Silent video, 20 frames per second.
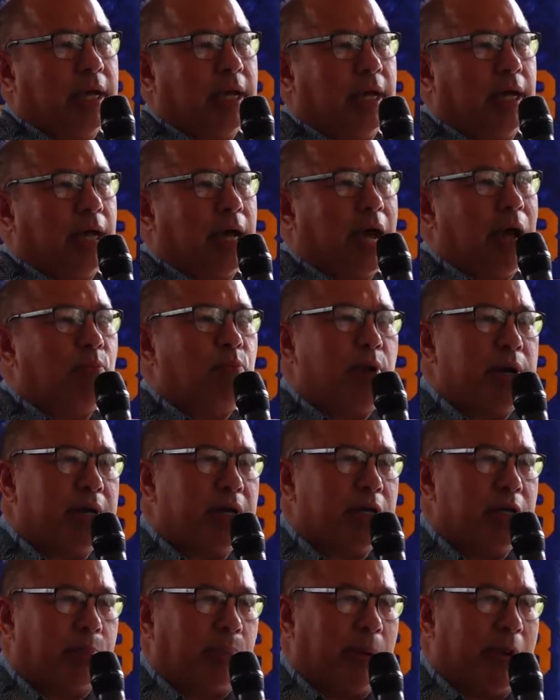Uh, I'm running
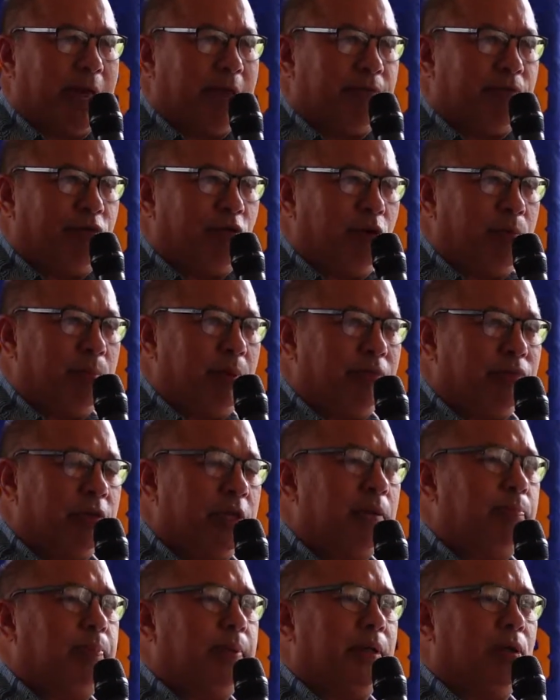on a platform of
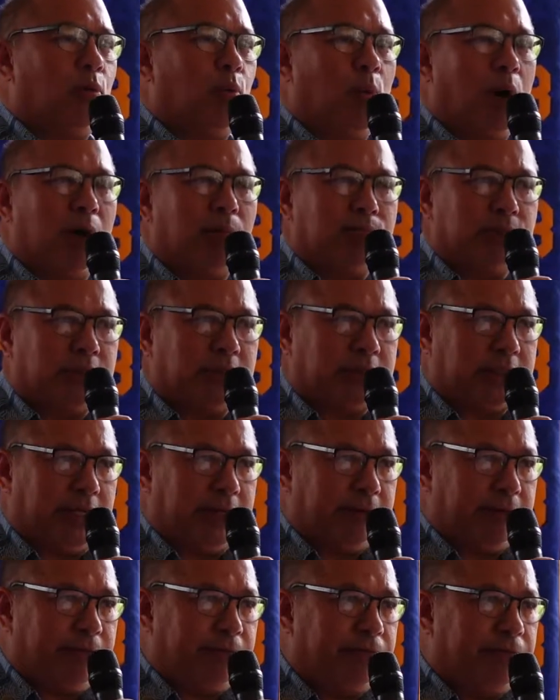keeping Guam
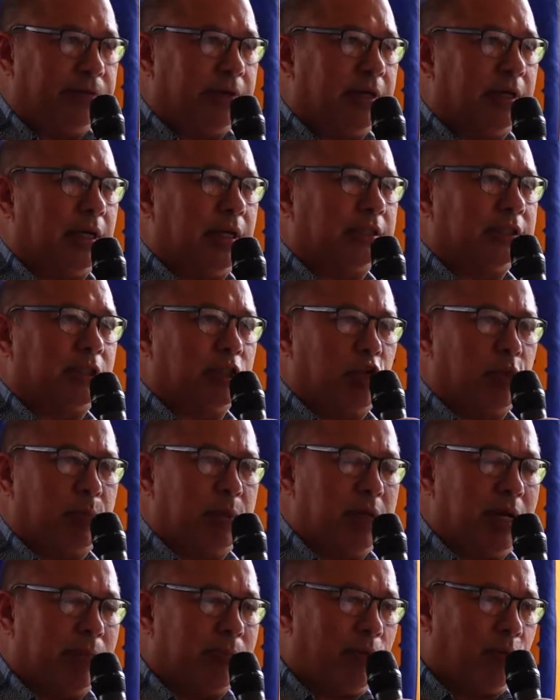safe uh, as a
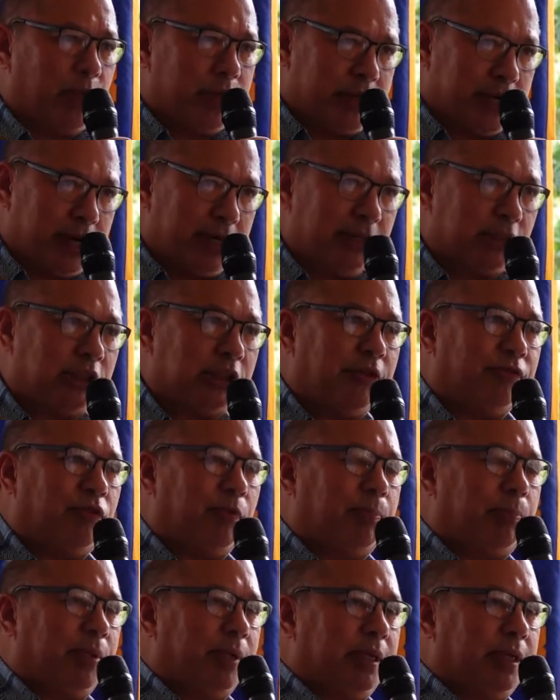community. I'm a retired chief
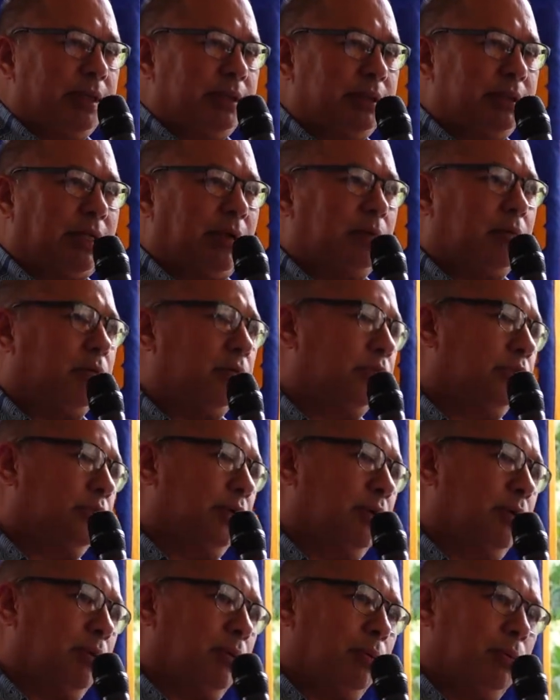of police. I
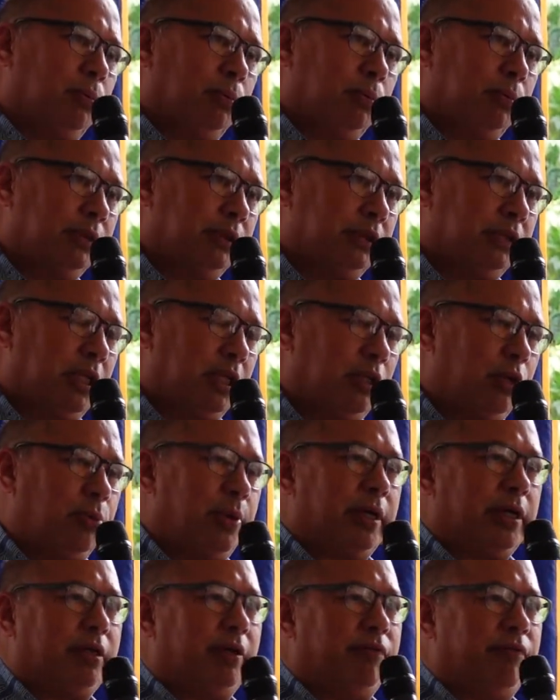also was the
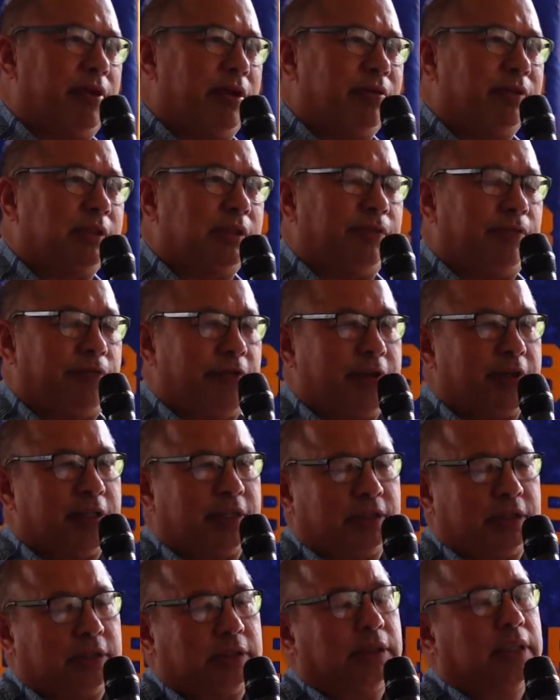director of Veterans
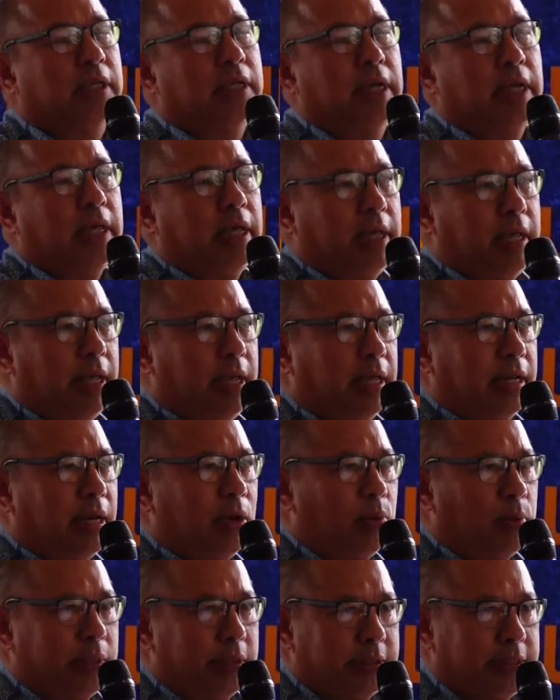Affairs. And
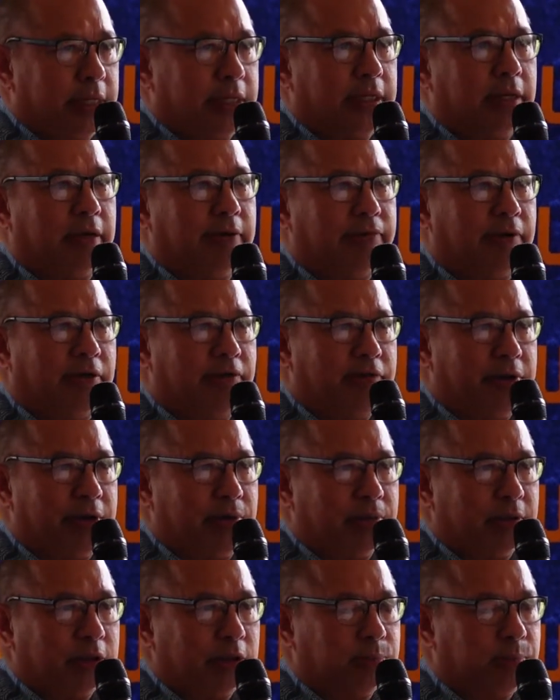I want to take care of our
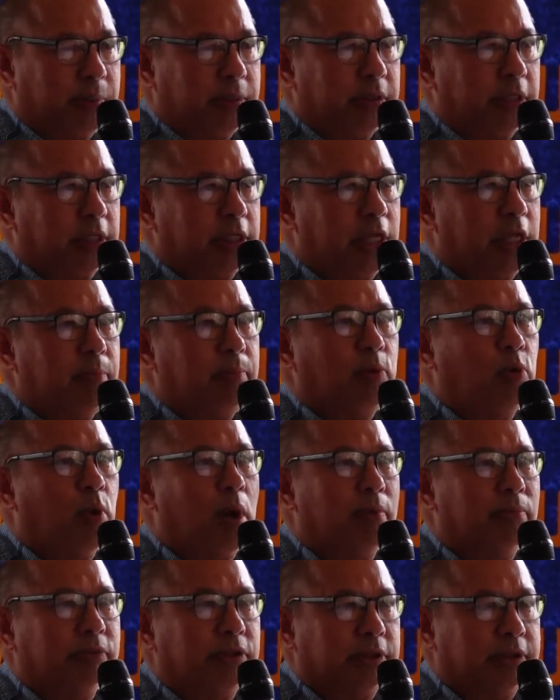veterans. But to keep
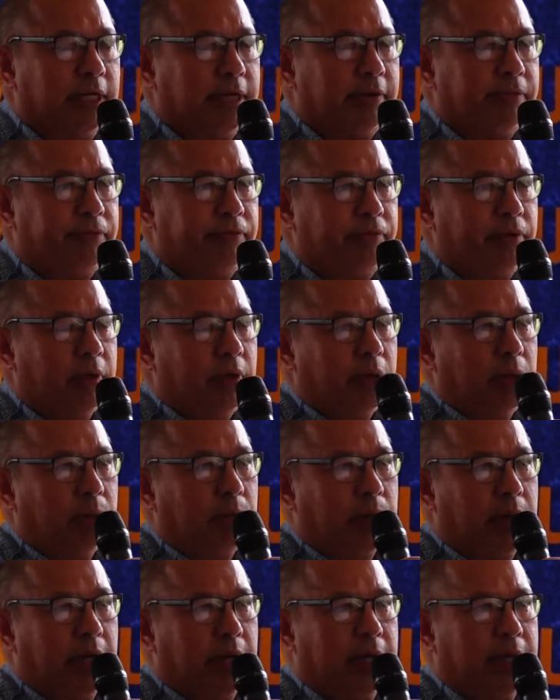Guam safe,
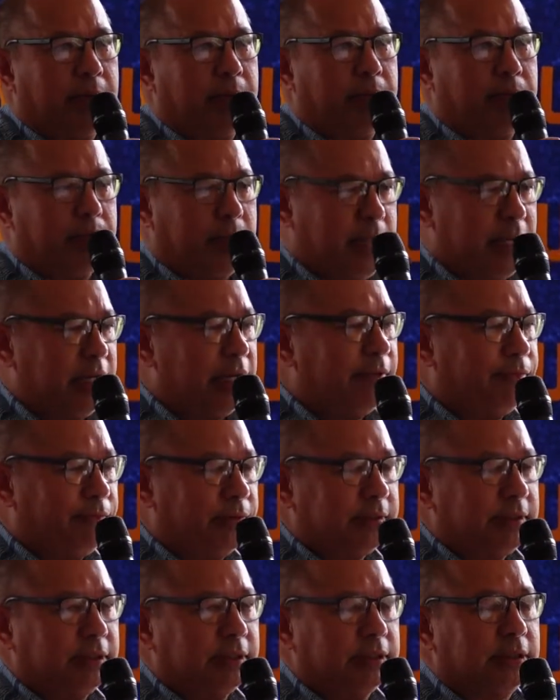my main
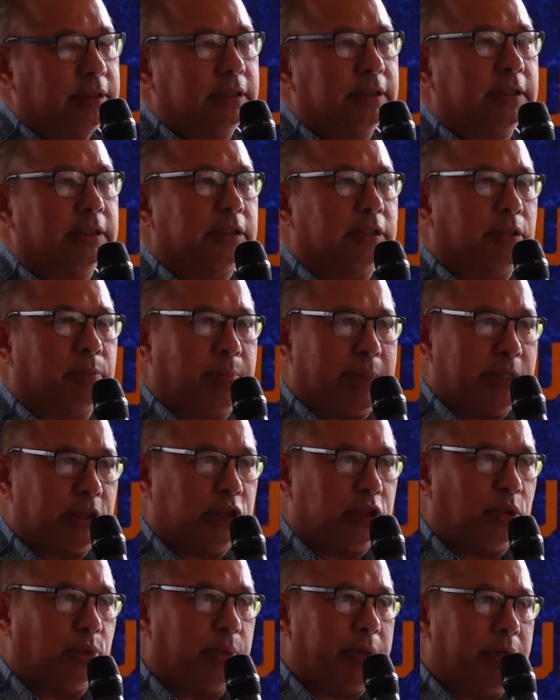emphasis is to make
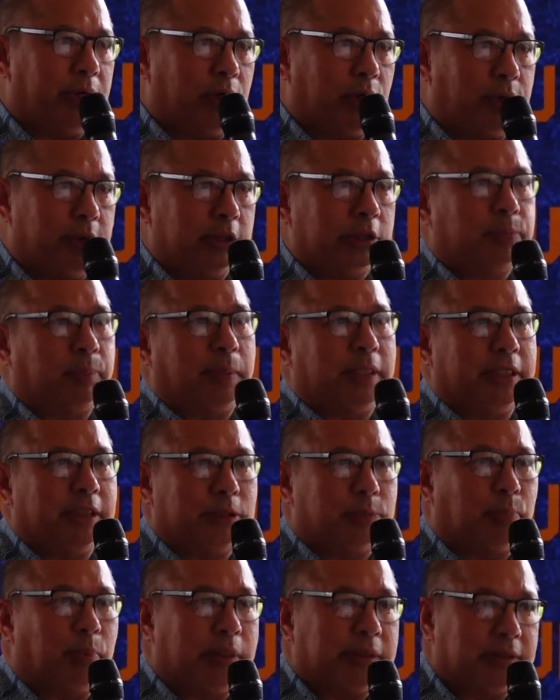sure we increase
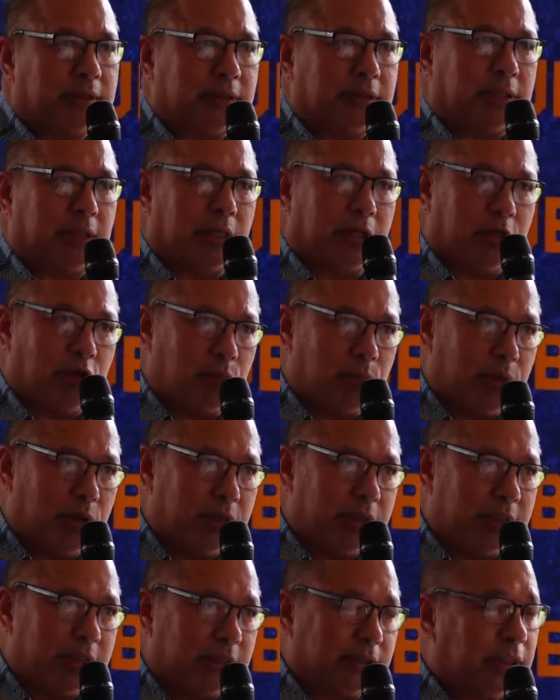police presence in our
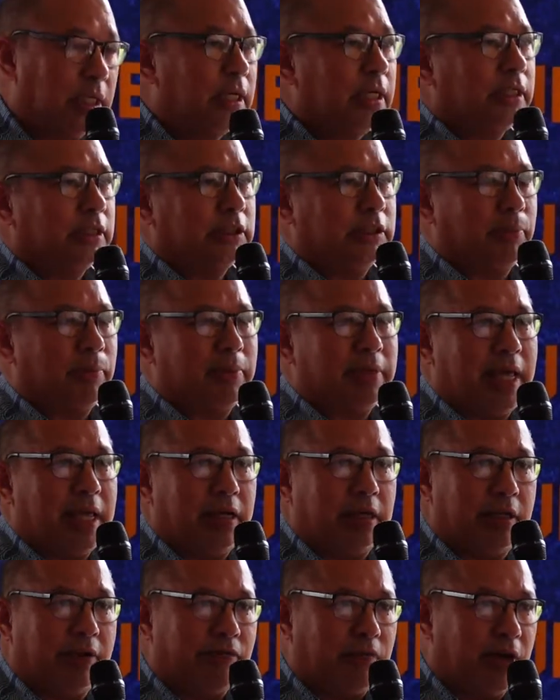communities. Some of that
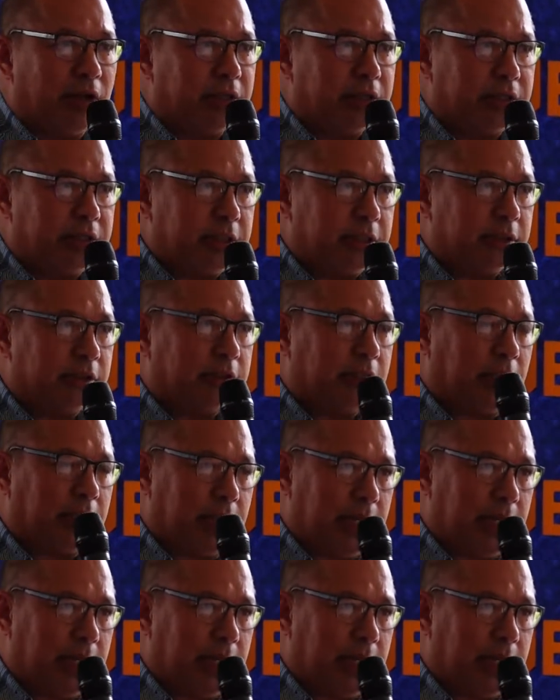are the volunteers, the